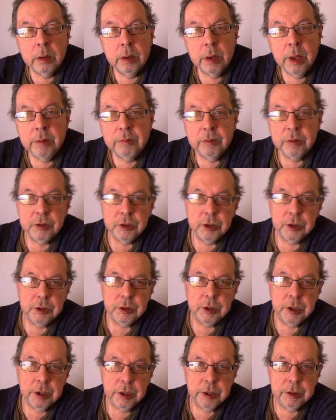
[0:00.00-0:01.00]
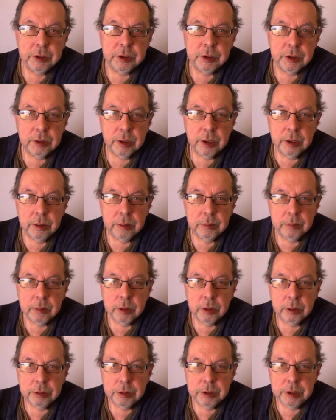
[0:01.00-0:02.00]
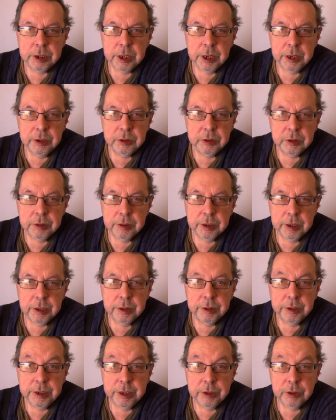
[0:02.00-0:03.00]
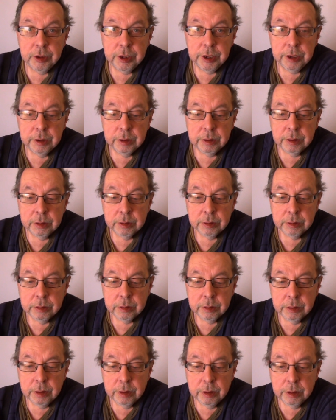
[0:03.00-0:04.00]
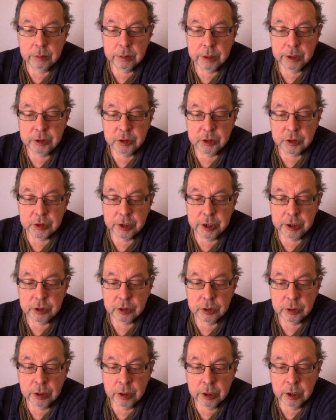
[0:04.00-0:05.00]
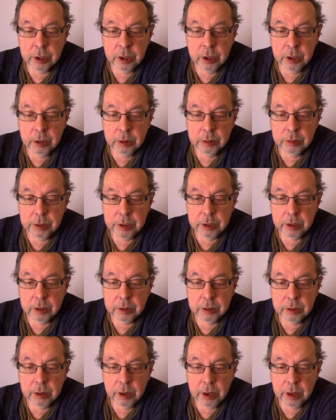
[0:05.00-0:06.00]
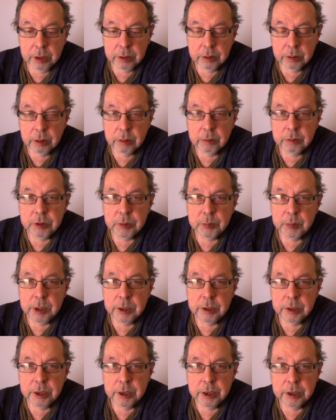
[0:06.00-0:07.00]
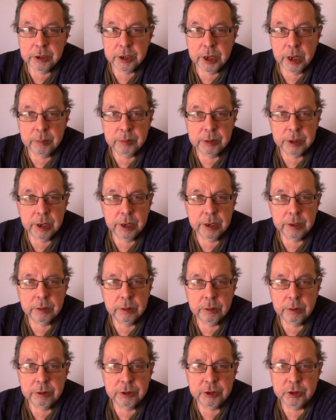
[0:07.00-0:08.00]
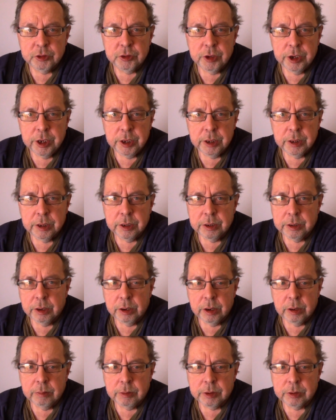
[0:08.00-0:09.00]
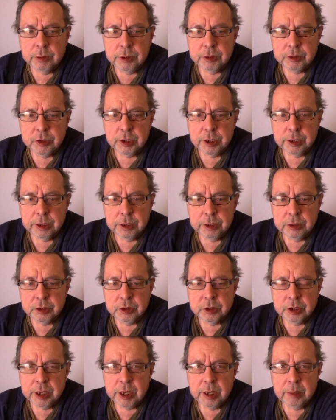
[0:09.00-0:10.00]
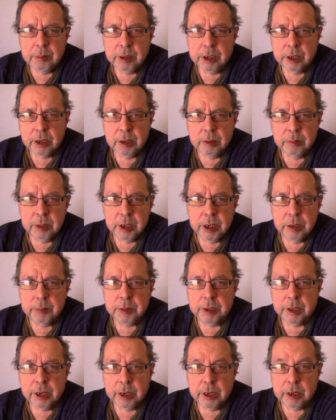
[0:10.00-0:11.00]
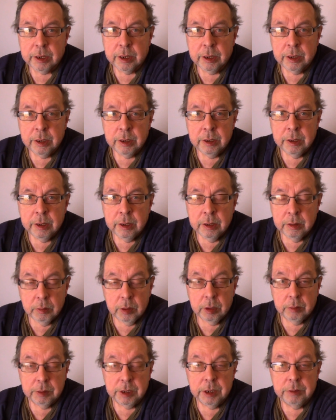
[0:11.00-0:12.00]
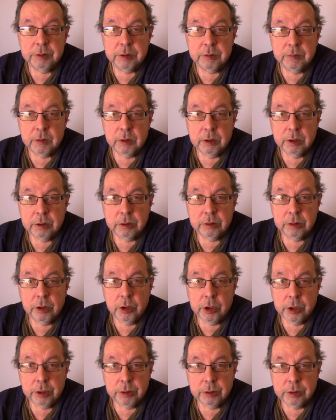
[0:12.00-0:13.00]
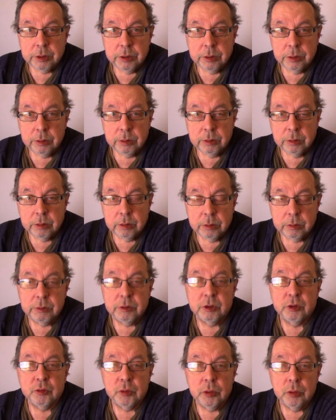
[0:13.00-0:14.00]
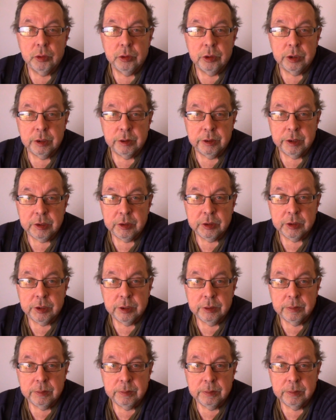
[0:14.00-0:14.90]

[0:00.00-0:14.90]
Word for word: Ever since his um, early days in the Illinois uh, legislature, Lincoln had always been an adept at horse trading and arm twisting and scheming and manipulating. I mean, he was a very good lawyer, too, or shrewd at least.